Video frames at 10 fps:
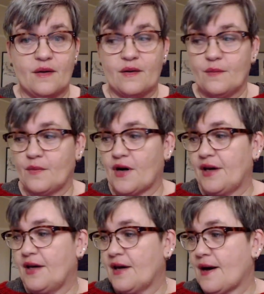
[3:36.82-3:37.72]

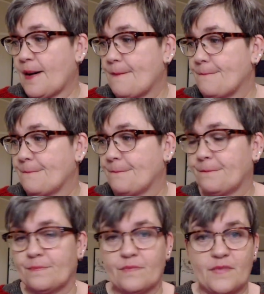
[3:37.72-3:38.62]
my
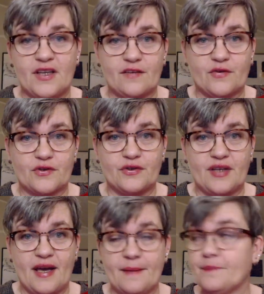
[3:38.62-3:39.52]
mini for
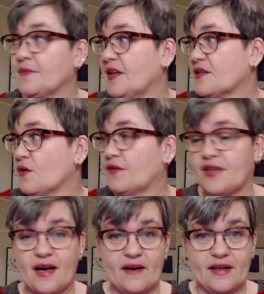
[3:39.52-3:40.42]
today is over
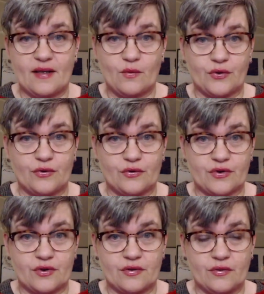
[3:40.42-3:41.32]
there, and I want you
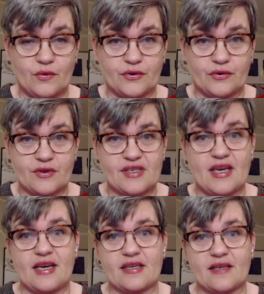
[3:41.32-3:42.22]
to
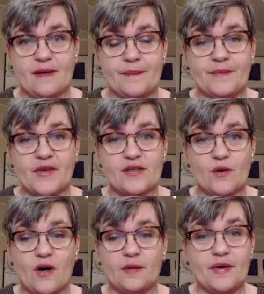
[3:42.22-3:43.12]
see it. So
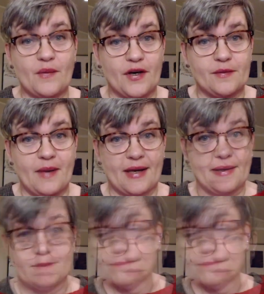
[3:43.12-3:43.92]
I'll be right back.